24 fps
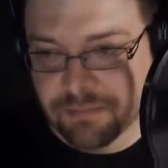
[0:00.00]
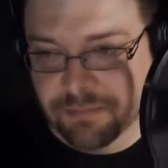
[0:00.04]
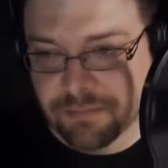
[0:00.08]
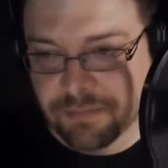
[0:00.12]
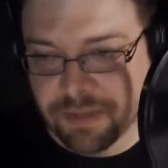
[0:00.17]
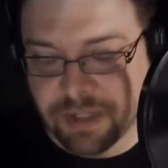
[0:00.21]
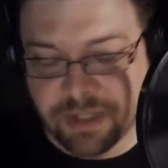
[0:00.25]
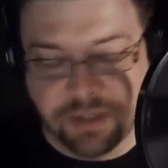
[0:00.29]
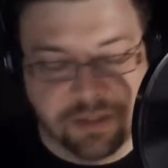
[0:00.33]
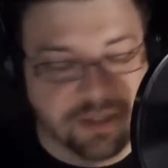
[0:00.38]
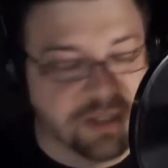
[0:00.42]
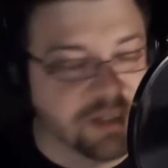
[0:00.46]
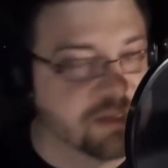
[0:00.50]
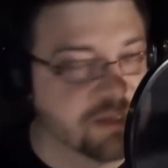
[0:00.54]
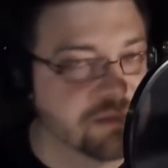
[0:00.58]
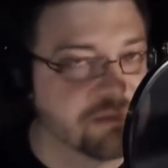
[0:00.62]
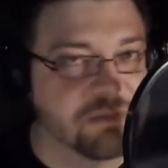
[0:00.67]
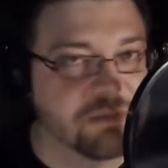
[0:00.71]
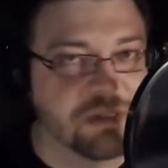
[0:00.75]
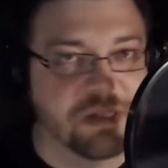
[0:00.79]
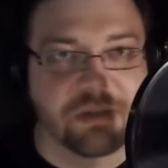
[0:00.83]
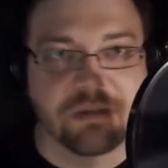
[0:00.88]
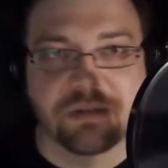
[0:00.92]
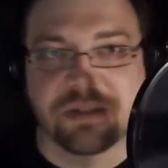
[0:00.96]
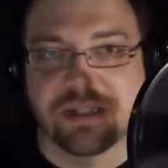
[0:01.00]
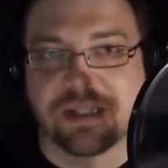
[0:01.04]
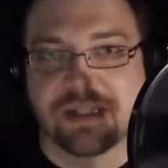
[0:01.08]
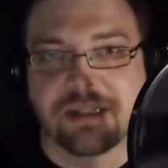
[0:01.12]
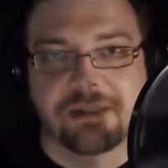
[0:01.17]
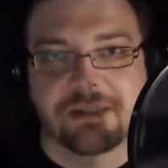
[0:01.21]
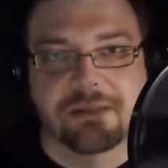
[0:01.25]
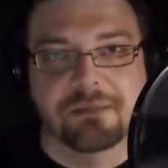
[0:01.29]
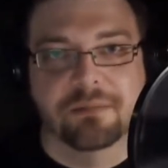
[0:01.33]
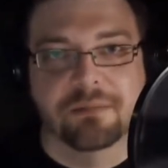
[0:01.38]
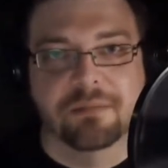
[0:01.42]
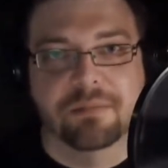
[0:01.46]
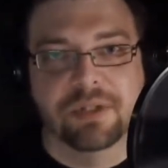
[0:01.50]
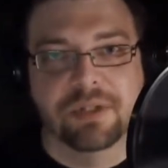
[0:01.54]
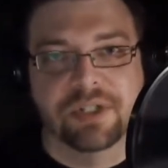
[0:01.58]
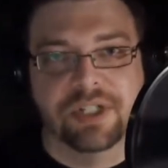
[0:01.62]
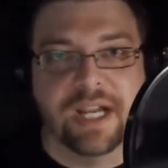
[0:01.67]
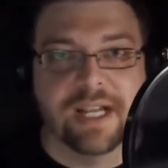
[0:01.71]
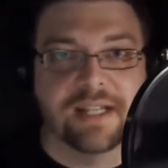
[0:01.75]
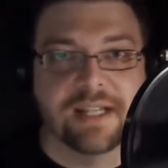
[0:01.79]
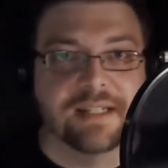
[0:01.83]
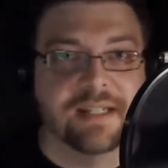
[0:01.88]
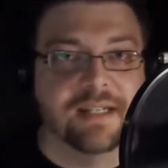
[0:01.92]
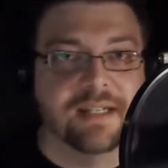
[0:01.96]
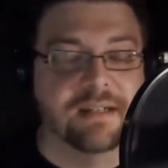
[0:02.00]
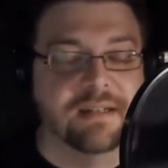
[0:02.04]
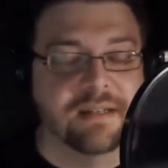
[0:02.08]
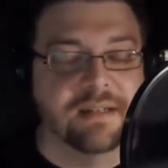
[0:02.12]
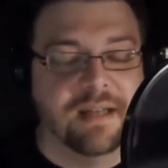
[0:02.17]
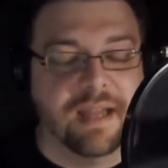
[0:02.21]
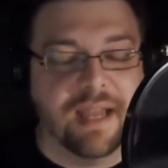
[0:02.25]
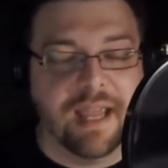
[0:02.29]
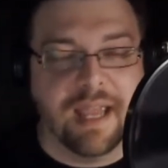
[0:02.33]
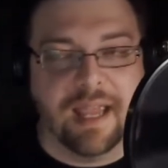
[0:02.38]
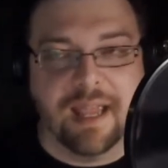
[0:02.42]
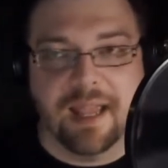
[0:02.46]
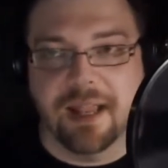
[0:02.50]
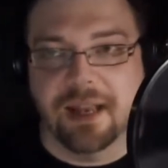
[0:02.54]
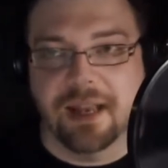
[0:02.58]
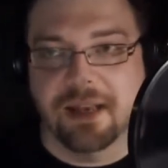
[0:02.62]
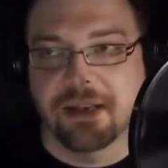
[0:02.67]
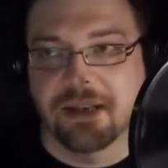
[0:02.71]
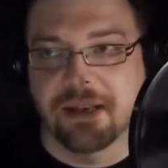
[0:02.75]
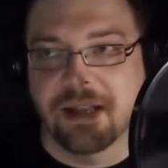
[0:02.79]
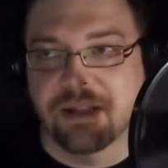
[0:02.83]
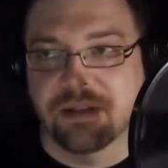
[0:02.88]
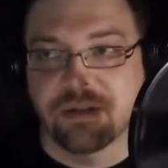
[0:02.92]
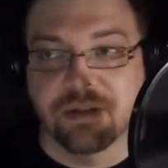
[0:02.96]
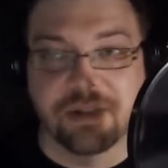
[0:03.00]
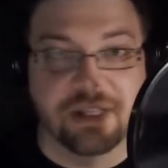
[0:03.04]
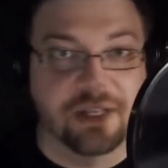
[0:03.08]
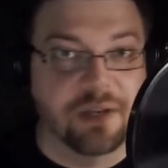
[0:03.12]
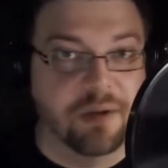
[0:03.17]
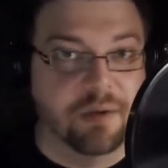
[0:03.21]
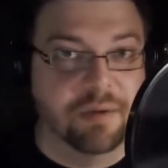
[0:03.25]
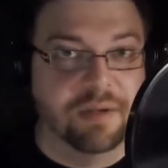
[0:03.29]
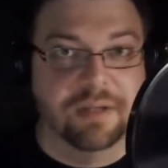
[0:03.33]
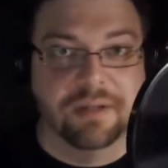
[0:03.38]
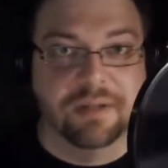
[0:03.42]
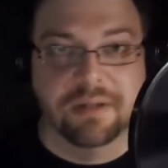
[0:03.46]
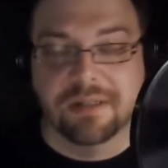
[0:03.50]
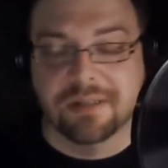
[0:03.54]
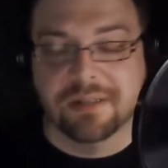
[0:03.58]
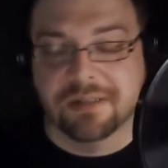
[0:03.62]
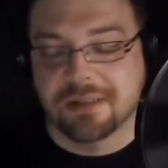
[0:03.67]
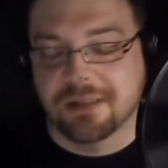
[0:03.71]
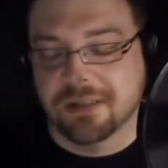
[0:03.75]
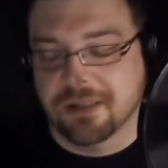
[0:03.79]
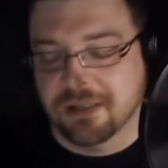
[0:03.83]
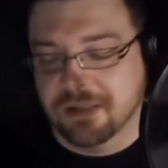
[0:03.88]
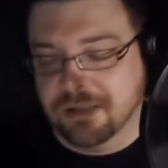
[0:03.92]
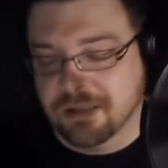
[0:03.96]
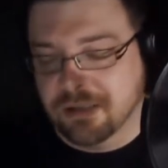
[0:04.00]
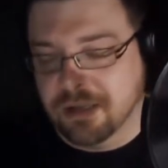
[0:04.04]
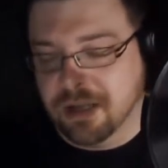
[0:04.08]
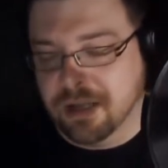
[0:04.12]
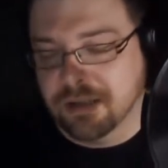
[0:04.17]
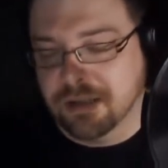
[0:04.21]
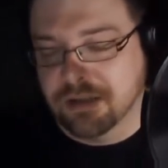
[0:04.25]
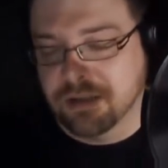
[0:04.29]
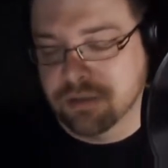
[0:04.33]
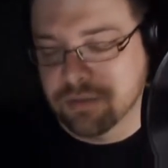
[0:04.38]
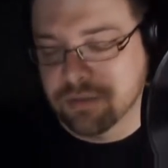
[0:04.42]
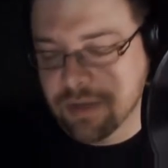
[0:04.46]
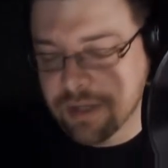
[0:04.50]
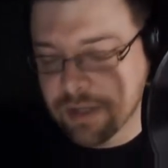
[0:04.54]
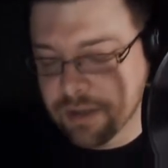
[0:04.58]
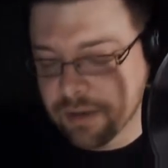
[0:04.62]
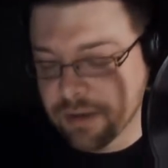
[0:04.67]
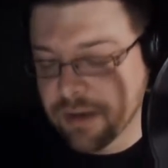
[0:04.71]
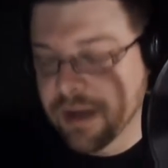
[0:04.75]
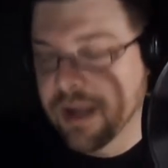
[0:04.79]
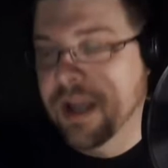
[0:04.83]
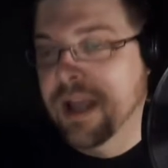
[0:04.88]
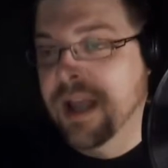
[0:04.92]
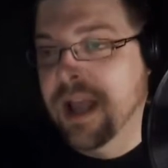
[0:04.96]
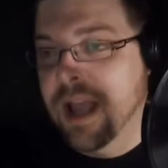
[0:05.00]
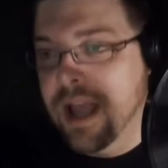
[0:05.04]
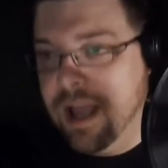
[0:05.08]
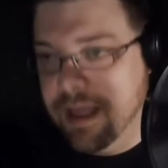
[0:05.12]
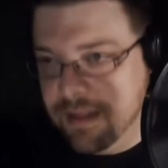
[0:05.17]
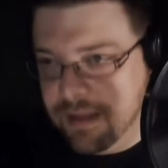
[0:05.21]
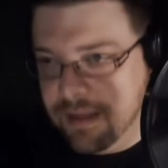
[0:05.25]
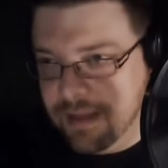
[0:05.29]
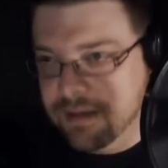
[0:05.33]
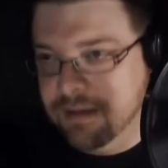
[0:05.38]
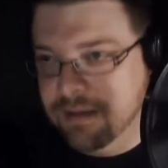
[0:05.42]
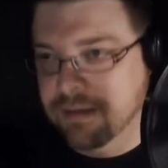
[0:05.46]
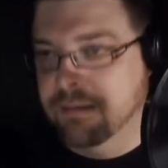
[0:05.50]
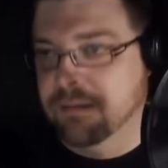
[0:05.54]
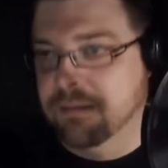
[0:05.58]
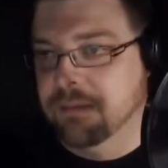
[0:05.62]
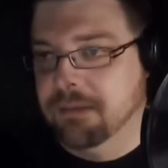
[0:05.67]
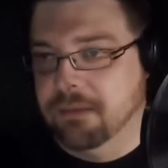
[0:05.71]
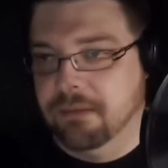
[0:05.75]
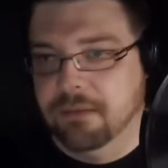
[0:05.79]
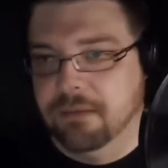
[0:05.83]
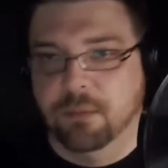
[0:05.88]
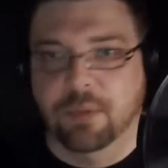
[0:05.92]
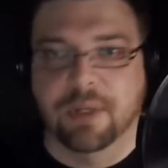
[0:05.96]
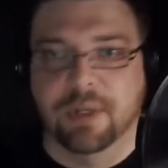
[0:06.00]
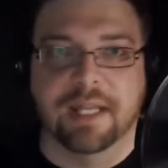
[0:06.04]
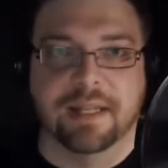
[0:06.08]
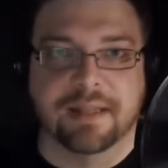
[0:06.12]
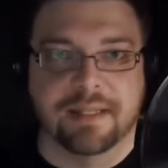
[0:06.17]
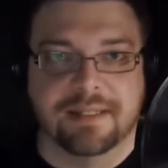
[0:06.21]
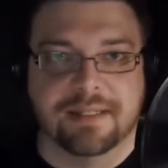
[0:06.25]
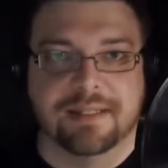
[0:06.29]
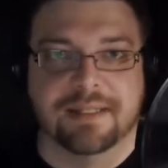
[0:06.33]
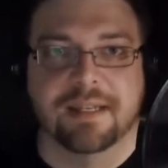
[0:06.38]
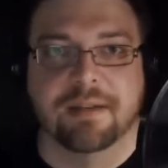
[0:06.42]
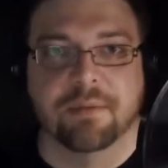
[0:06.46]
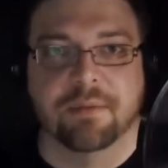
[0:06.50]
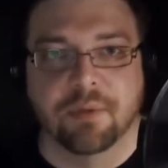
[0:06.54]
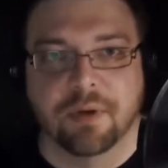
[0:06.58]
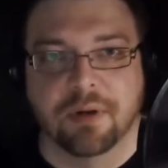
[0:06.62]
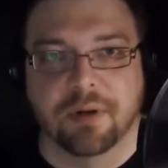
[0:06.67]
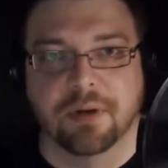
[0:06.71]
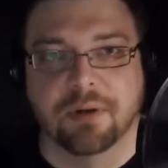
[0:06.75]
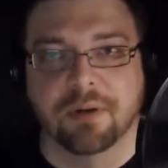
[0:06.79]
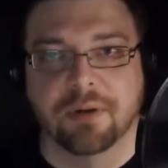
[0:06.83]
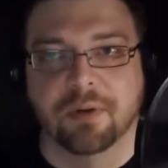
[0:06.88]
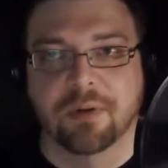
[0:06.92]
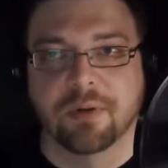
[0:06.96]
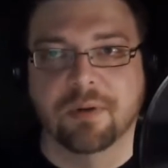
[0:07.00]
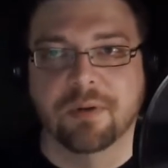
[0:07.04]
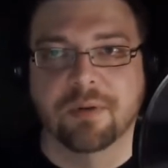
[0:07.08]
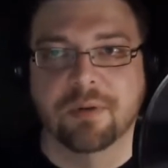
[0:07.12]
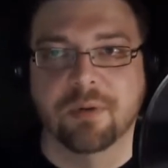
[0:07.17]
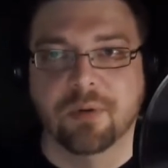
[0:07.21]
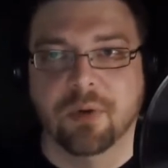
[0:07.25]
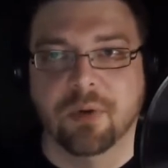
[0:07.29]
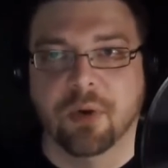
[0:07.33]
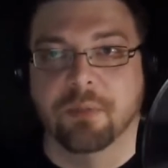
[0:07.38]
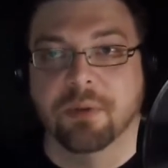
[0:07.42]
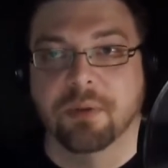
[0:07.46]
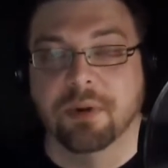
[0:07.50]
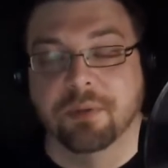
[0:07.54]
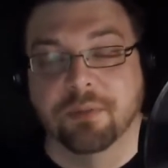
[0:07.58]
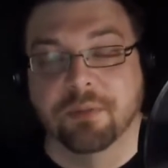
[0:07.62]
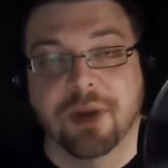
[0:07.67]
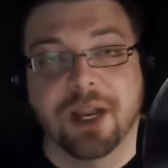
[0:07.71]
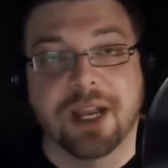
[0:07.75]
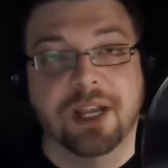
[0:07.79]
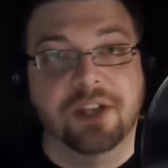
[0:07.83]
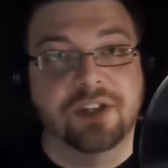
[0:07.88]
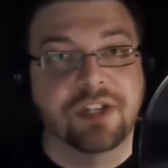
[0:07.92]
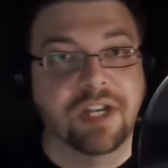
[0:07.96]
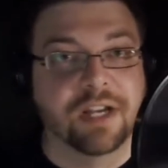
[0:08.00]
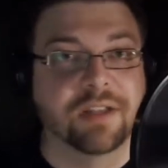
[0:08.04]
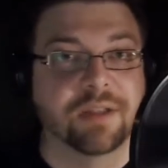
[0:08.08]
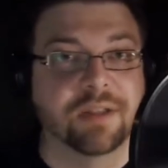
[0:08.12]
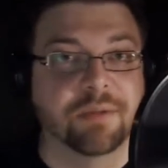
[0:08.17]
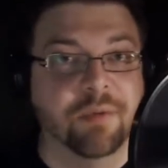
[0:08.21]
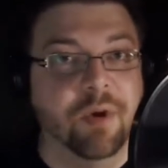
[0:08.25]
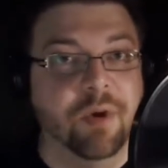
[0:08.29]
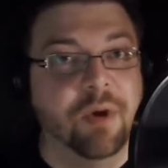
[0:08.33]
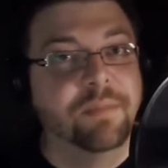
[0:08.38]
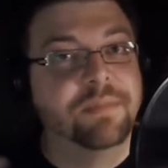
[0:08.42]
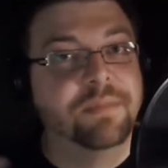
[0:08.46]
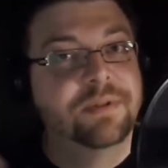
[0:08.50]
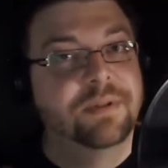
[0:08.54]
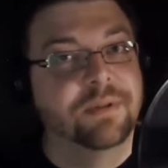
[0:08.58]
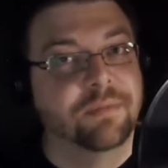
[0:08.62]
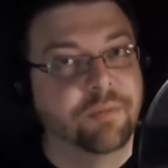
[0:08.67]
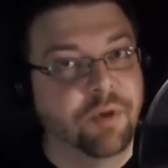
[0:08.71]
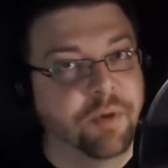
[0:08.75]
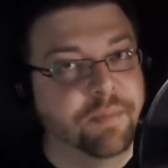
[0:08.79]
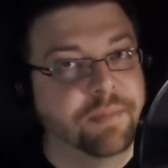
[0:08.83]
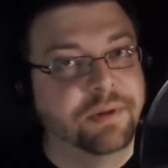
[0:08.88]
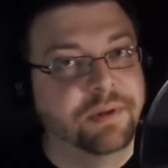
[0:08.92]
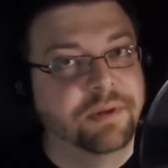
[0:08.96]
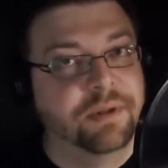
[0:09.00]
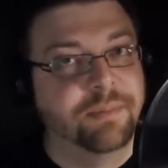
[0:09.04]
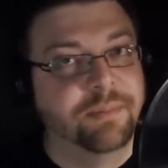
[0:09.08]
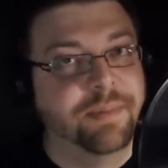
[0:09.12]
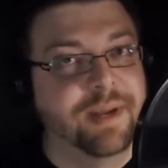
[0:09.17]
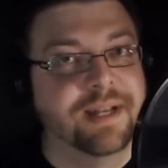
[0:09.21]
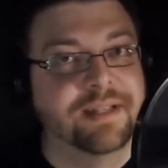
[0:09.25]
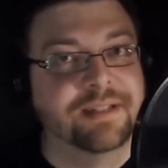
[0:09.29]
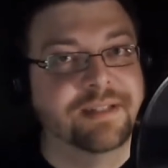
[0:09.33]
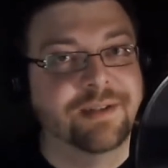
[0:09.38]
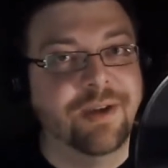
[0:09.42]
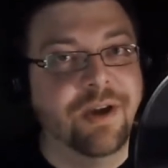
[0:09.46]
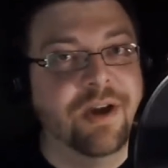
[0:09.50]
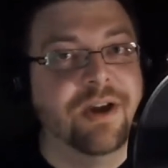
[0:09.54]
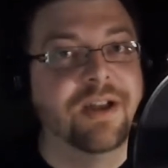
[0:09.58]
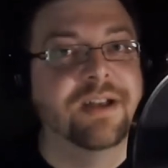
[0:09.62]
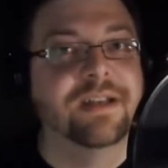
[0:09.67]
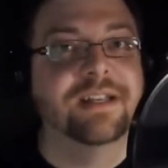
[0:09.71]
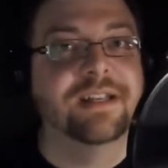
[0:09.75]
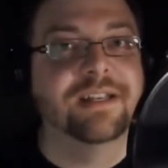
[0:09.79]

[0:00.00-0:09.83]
Gilda's you know rejects it, and and so they know Gilda's not the traitor, and then we get the scene where Norman and Ray check the ropes. The rope under the bed is gone.